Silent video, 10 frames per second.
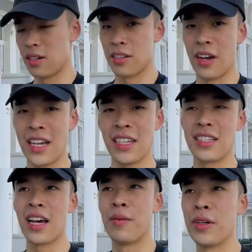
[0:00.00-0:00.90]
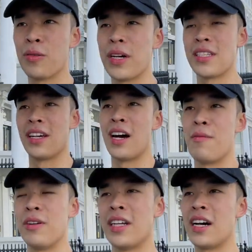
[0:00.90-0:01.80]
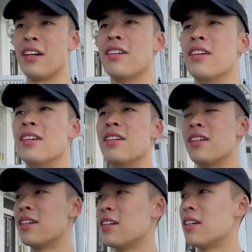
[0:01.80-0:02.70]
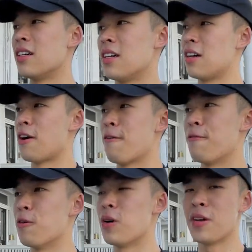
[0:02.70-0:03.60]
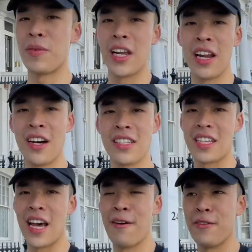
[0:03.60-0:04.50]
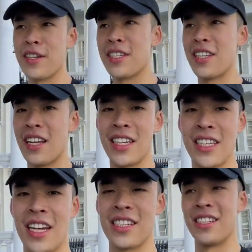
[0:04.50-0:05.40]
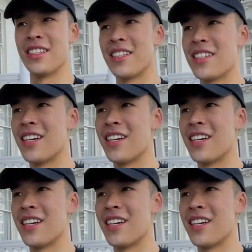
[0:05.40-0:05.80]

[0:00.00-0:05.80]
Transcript: So as I said, I'm on the way to the library now for one of my last ever study sessions.